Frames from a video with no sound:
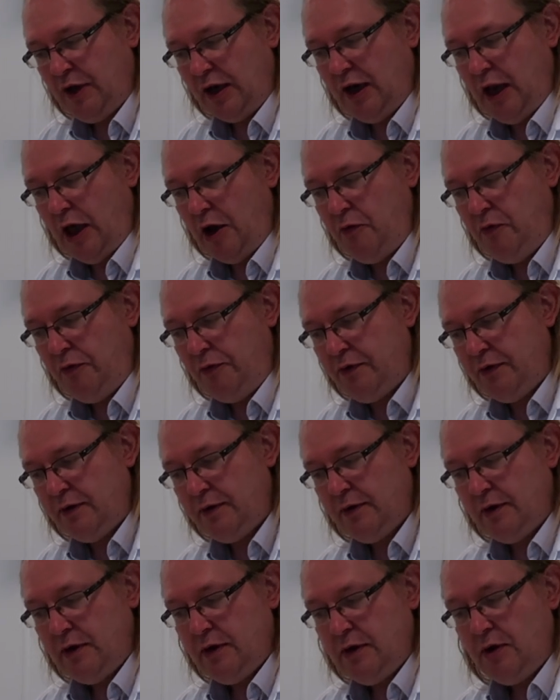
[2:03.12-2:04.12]
loaf
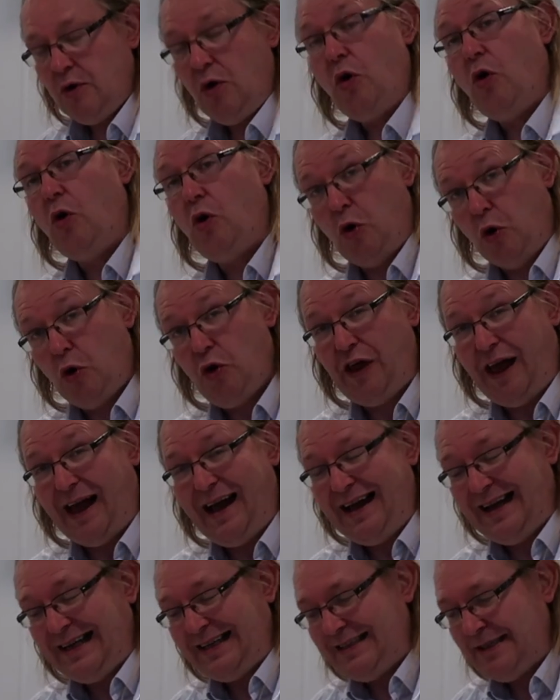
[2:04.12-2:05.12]
or other
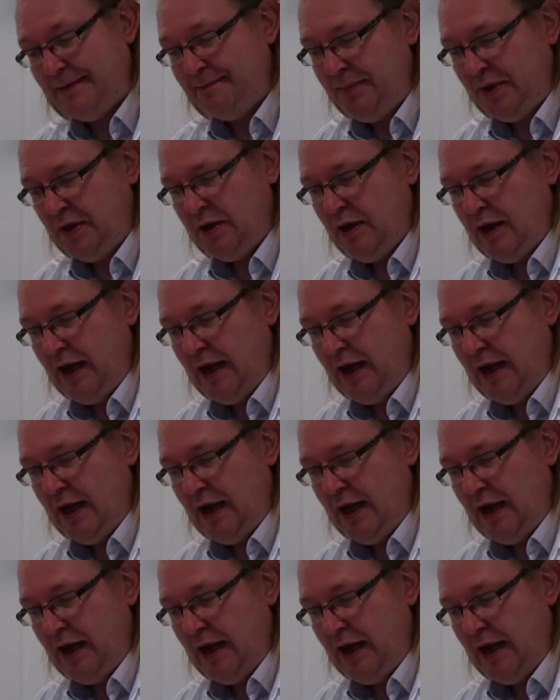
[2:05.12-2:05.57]
item